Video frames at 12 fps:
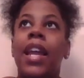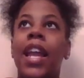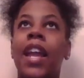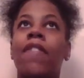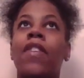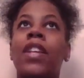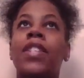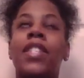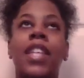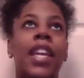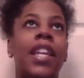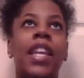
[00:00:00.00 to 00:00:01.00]
every
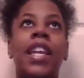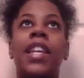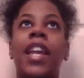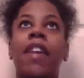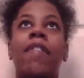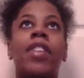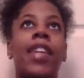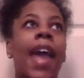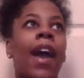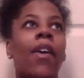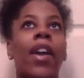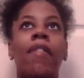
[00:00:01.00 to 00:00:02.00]
city and every
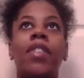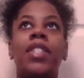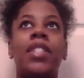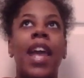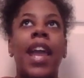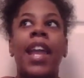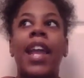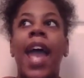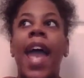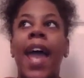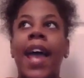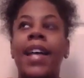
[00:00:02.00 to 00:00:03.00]
town, every state
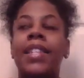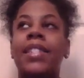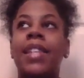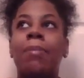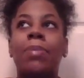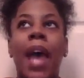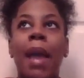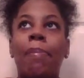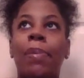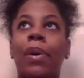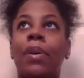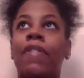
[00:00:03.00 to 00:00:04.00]
has some
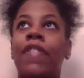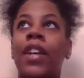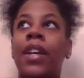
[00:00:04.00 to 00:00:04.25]
type of